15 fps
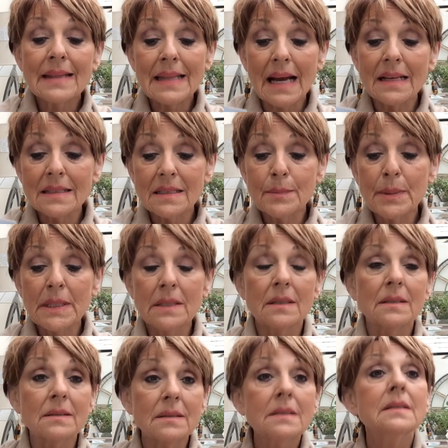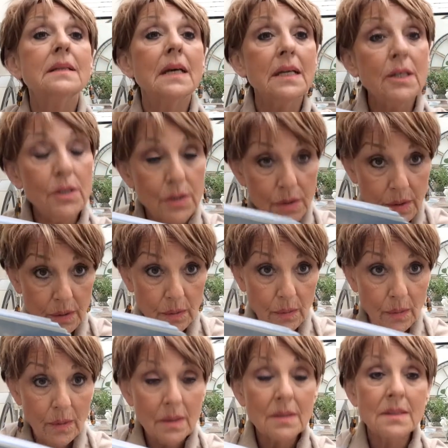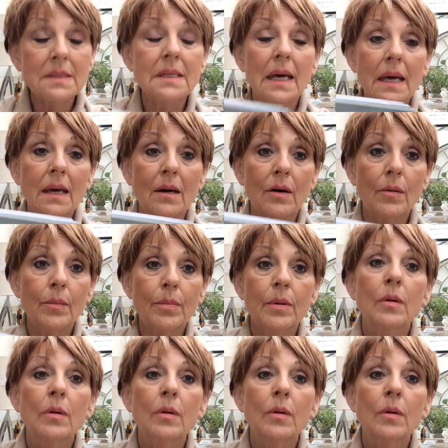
Perhaps because they do stay up